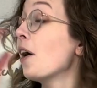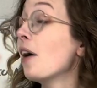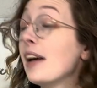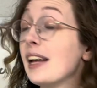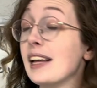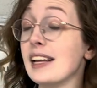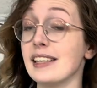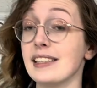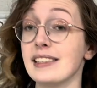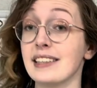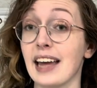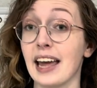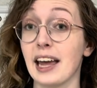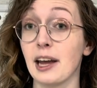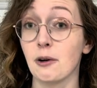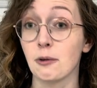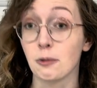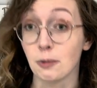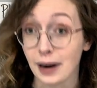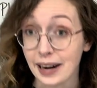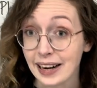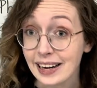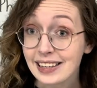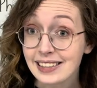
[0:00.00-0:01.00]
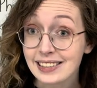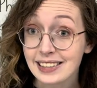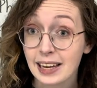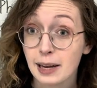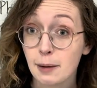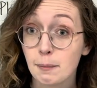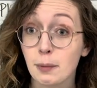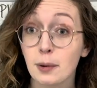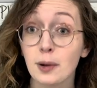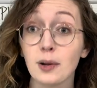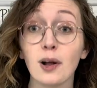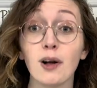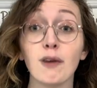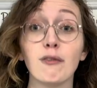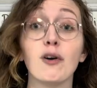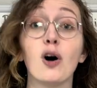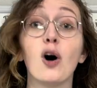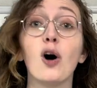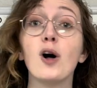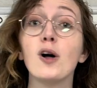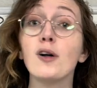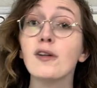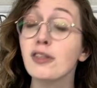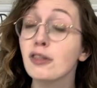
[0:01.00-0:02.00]
is a great example of
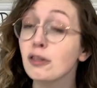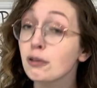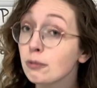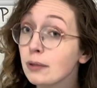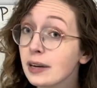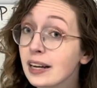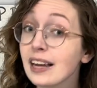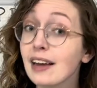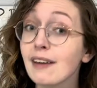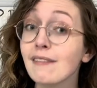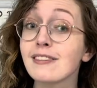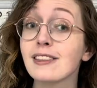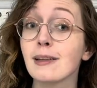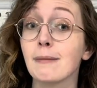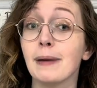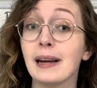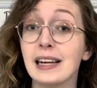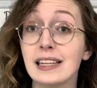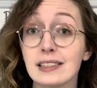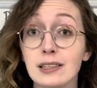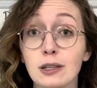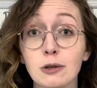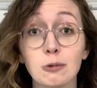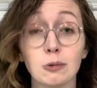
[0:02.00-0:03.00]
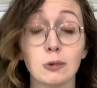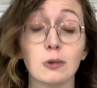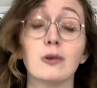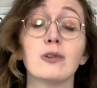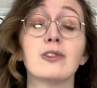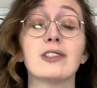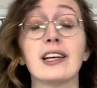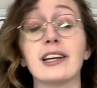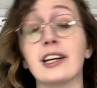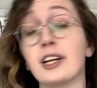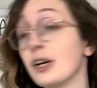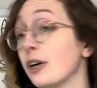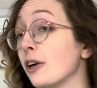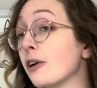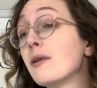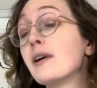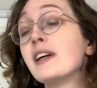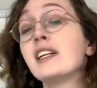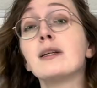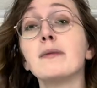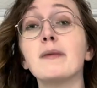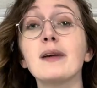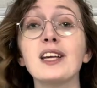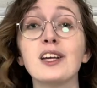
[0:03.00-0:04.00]
all 3 of the basic rules that you're
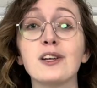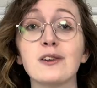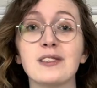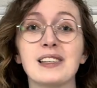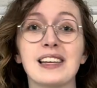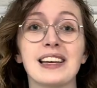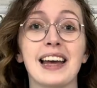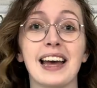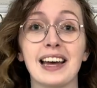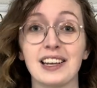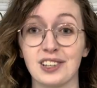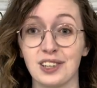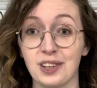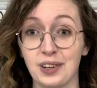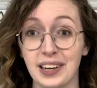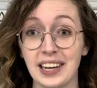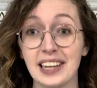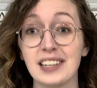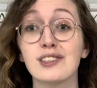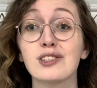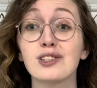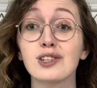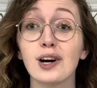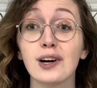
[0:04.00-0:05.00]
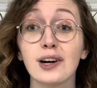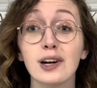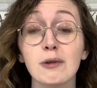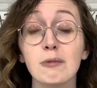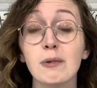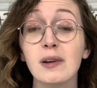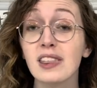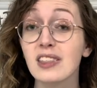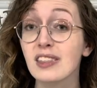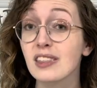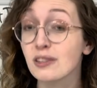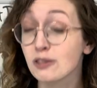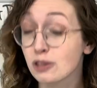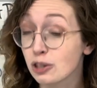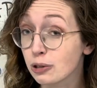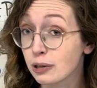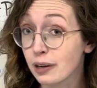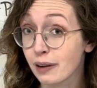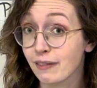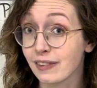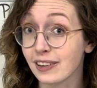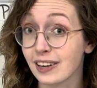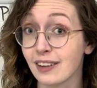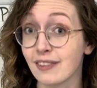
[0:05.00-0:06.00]
going to be using as you get started with the
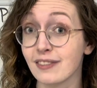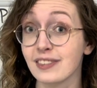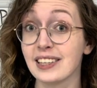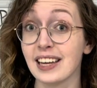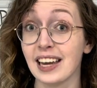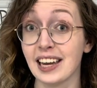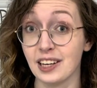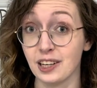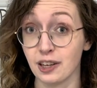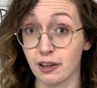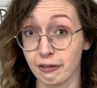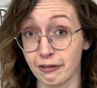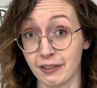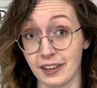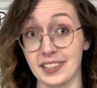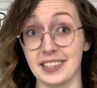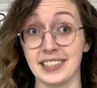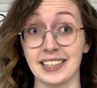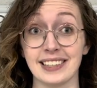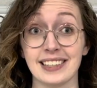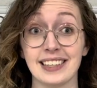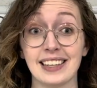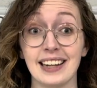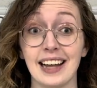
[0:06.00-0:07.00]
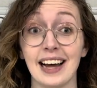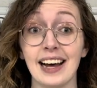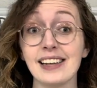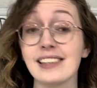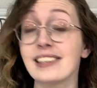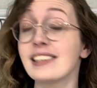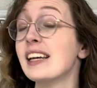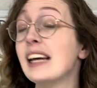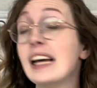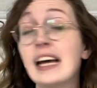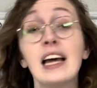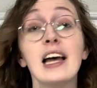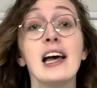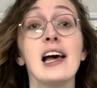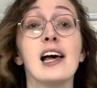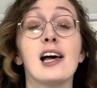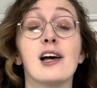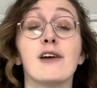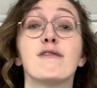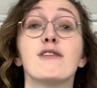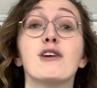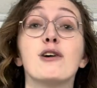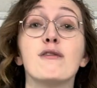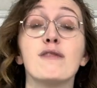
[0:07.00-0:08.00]
derivatives in your physics class.
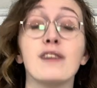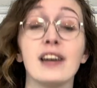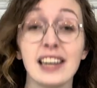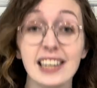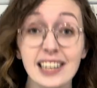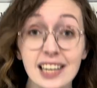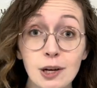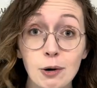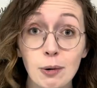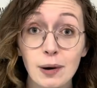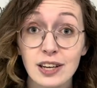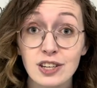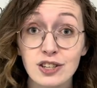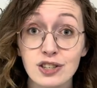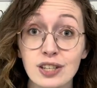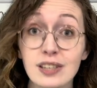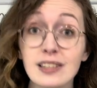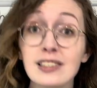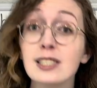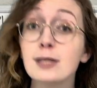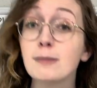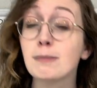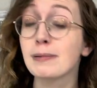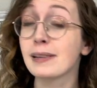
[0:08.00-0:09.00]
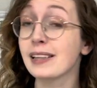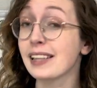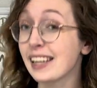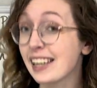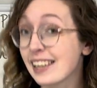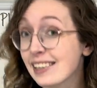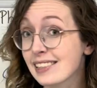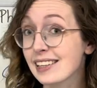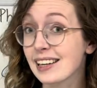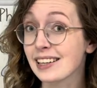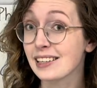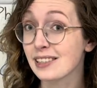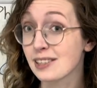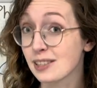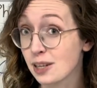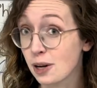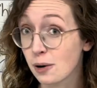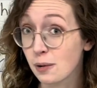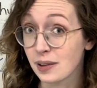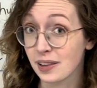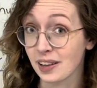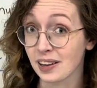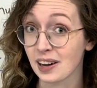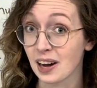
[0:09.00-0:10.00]
If you have any questions, please let us
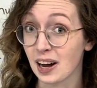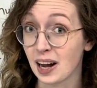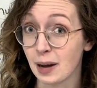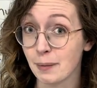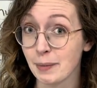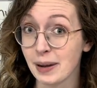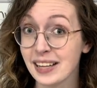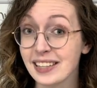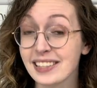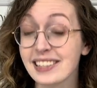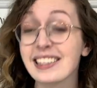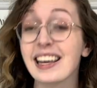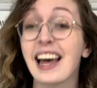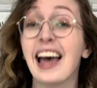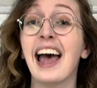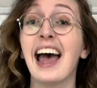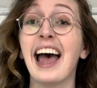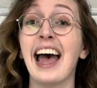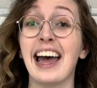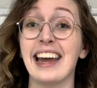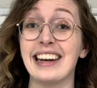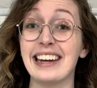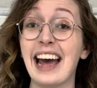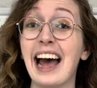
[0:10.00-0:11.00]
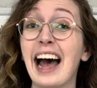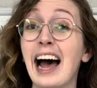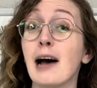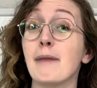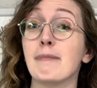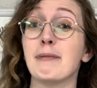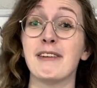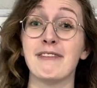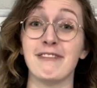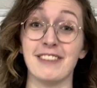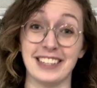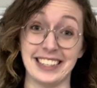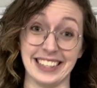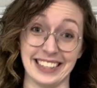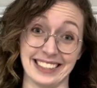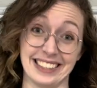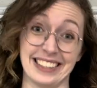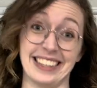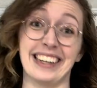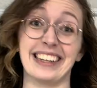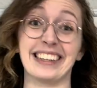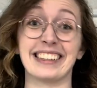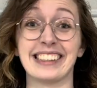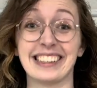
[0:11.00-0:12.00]
know in the comments, and happy
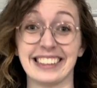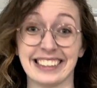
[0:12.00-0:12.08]
physicsing!